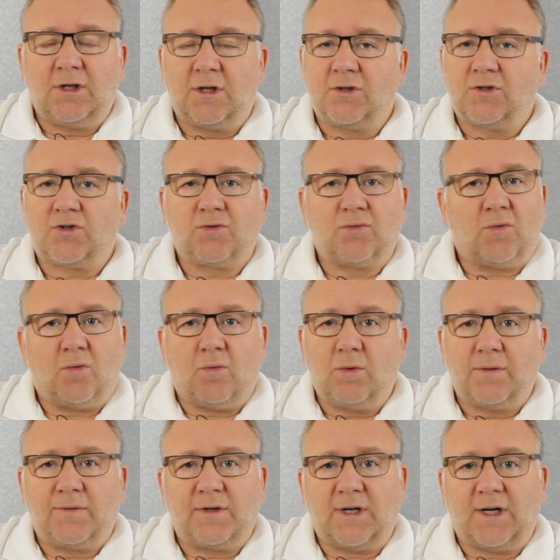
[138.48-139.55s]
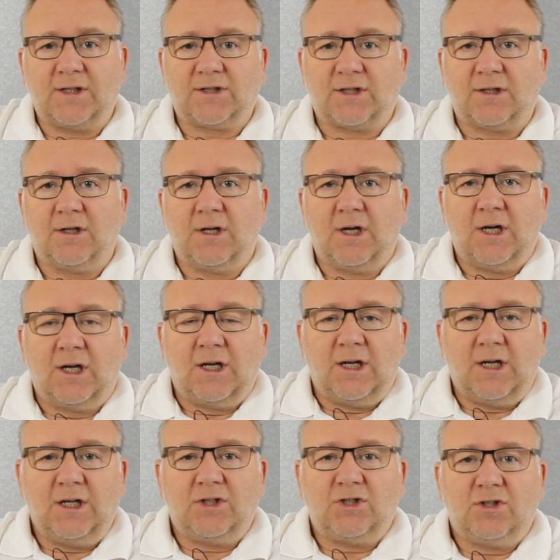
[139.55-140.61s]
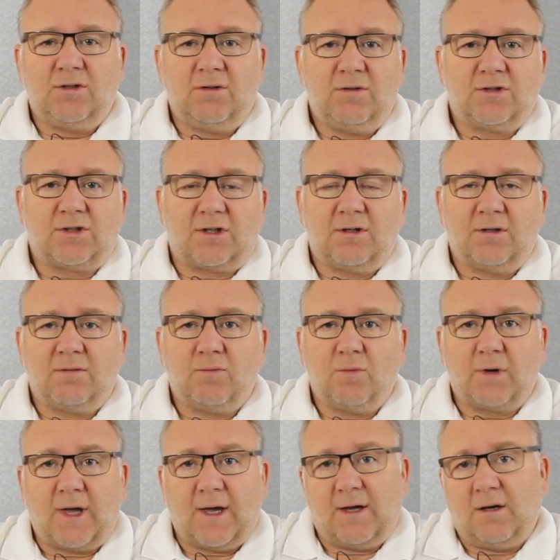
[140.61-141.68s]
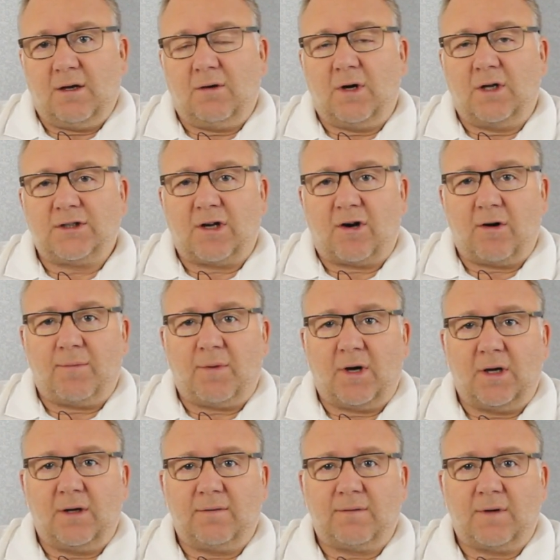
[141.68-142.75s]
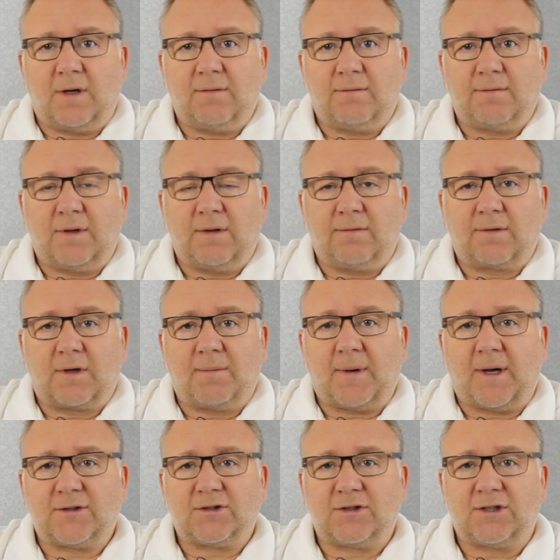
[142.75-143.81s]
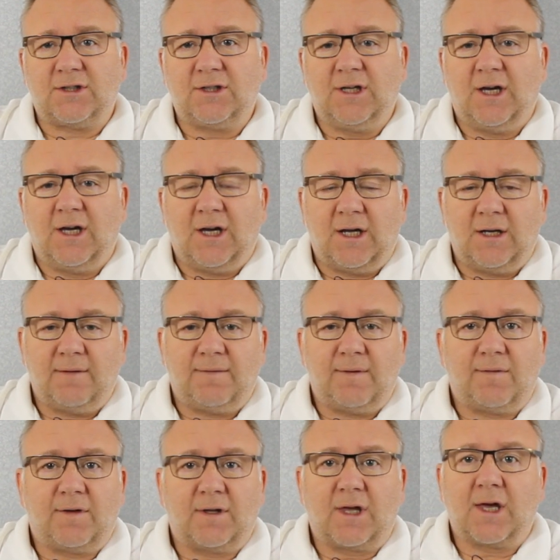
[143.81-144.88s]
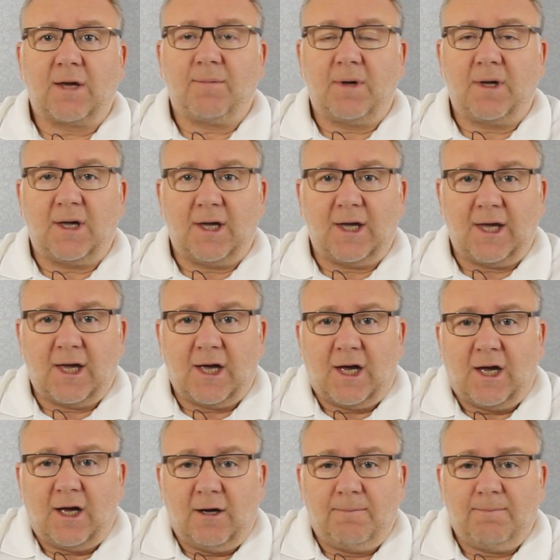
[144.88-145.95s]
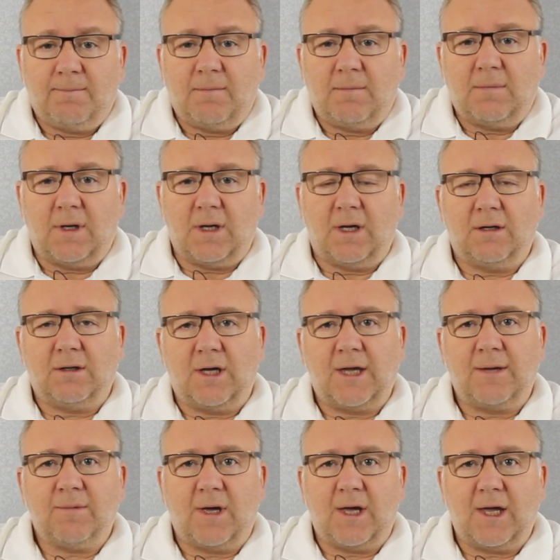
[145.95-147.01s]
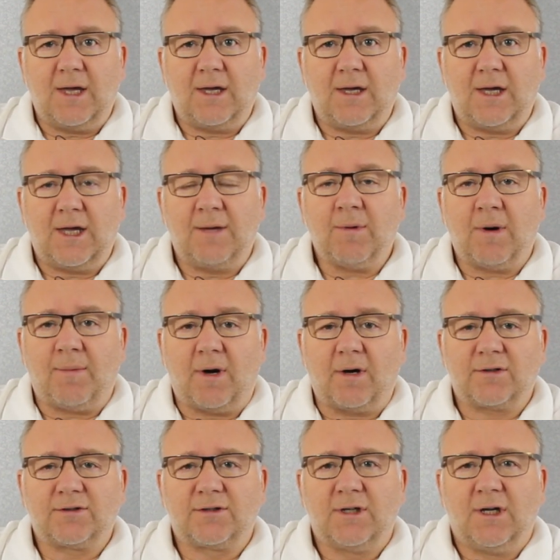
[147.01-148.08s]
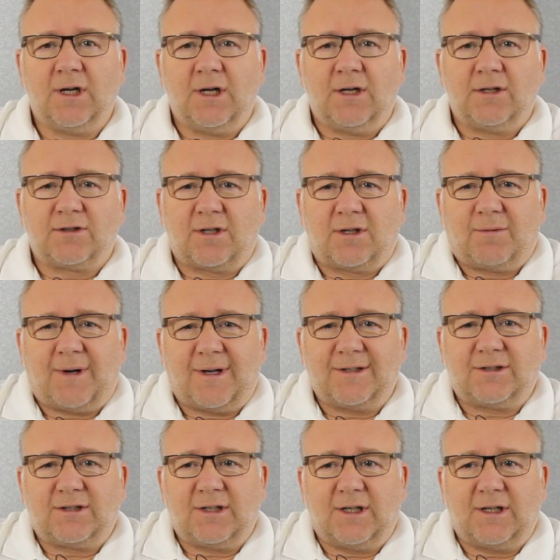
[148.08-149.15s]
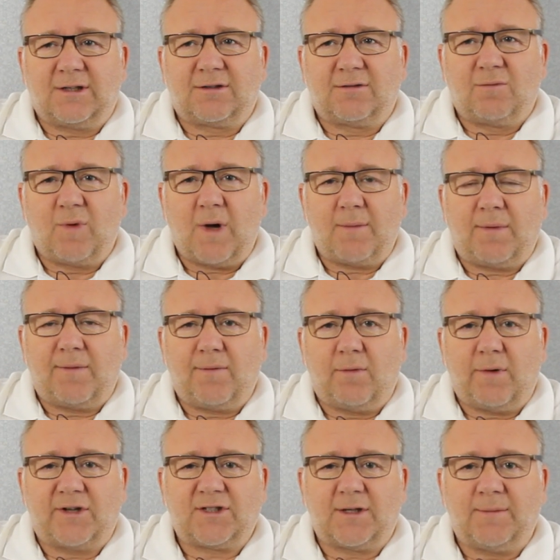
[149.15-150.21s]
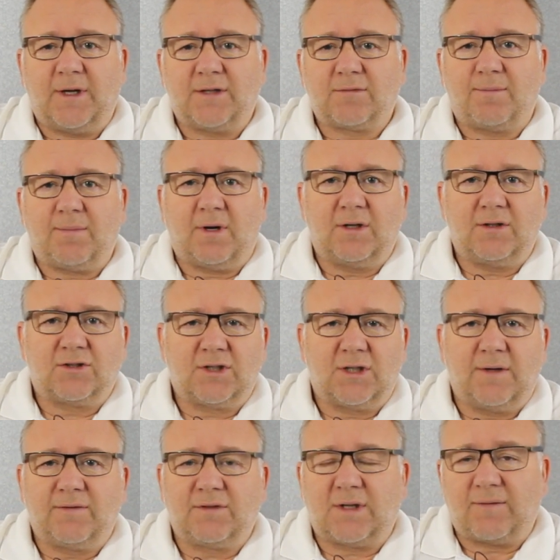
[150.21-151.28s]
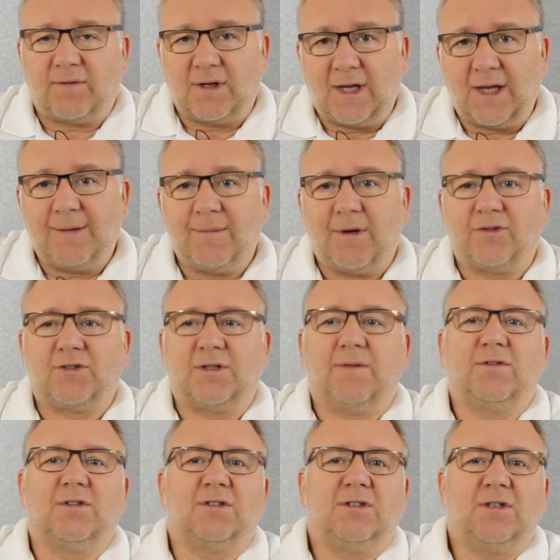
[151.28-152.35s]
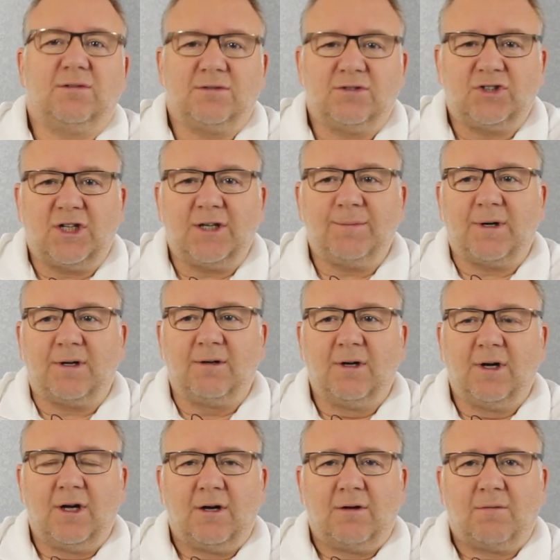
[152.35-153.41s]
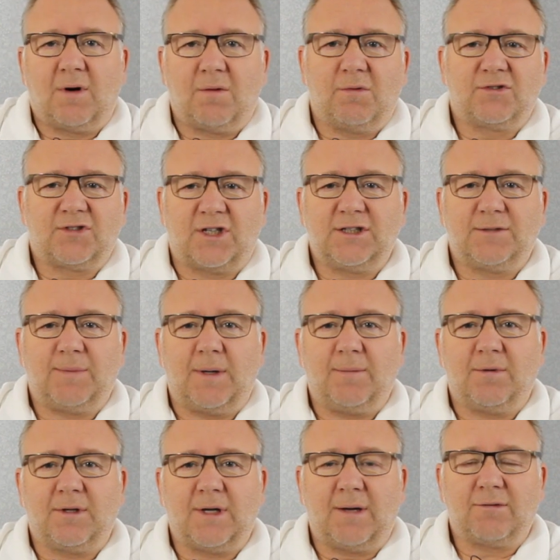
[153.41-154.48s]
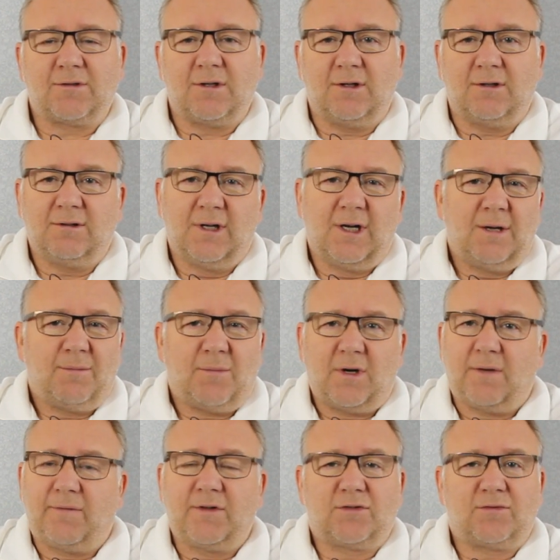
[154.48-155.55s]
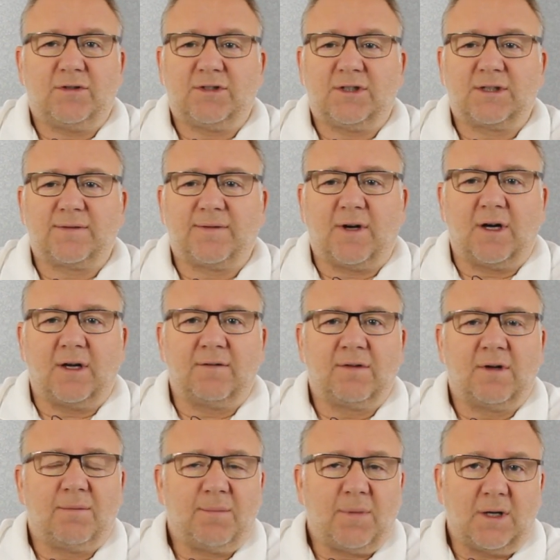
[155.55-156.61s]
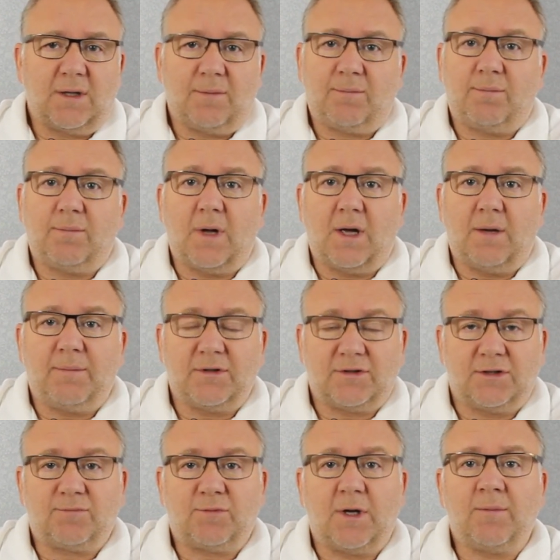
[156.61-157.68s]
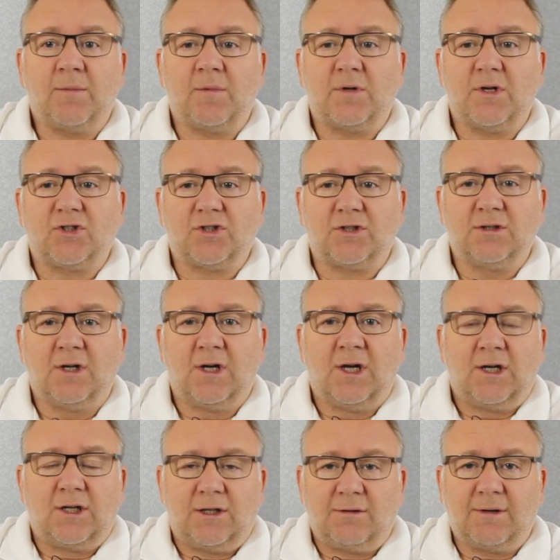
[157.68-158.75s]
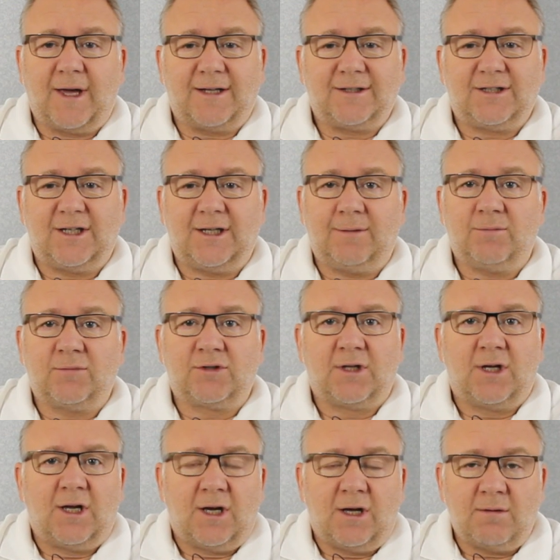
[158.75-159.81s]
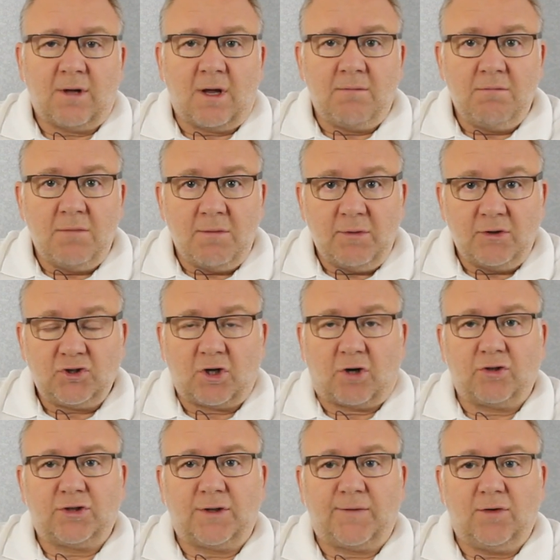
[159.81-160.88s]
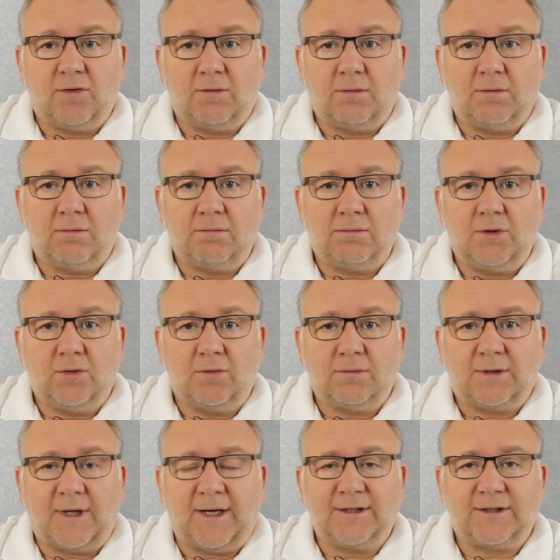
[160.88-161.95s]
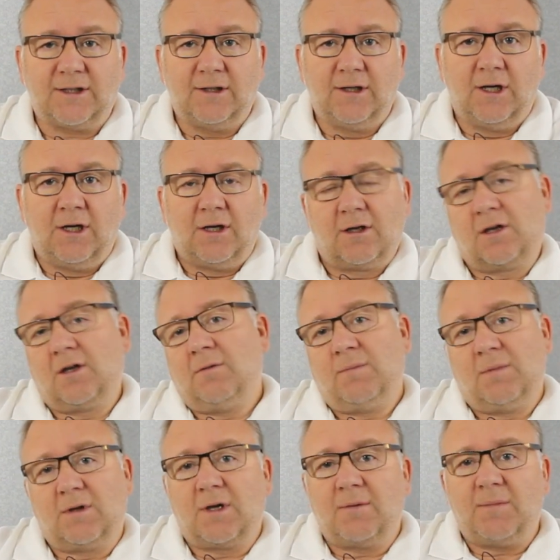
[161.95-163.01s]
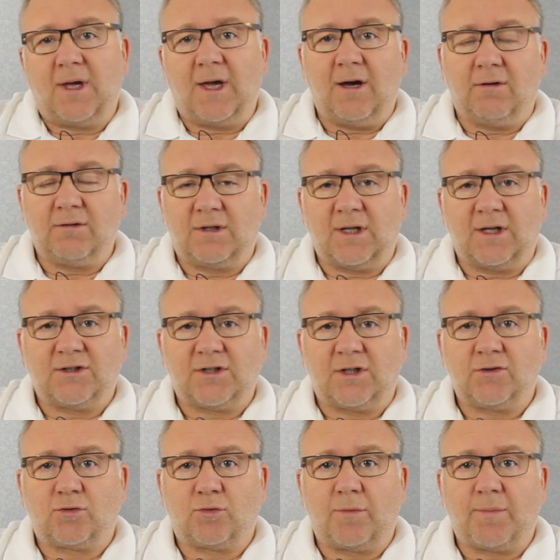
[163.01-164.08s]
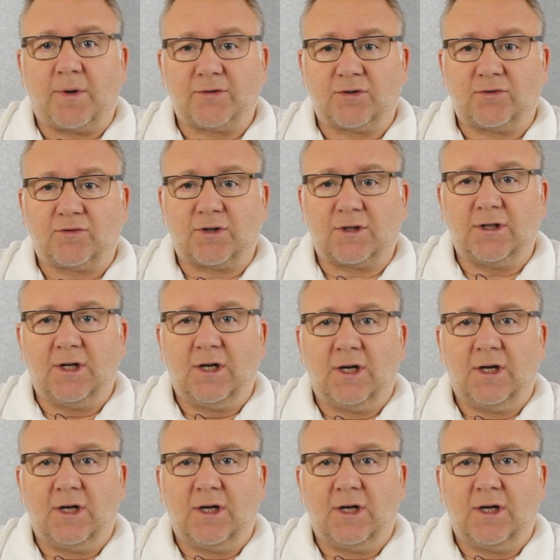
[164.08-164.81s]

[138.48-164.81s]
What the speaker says: you can store all of your data. Each user will get a terabyte of capacity and a 50 gigabit email box. So the reality is, where before SMEs were buying servers and having email services and using Gmail, what we're saying to people now is, look, Office 365, buy the Business Premium Edition, you get Teams, and the majority of your data can be held in that central repository.